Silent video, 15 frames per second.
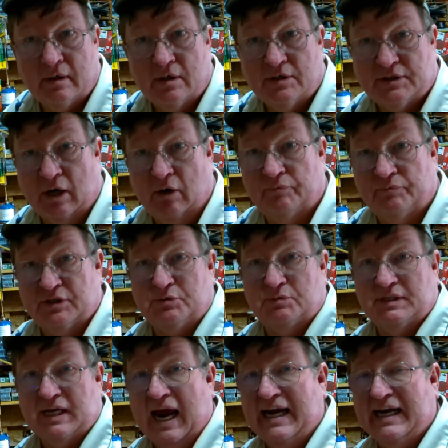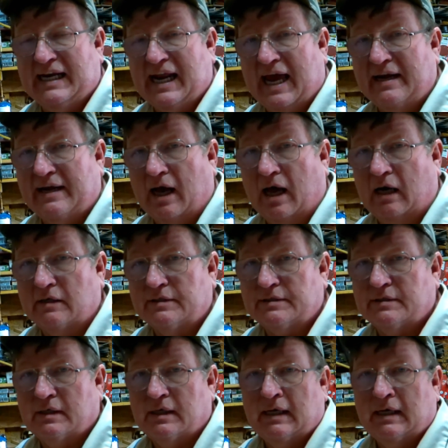So this was eighty-nine dollars,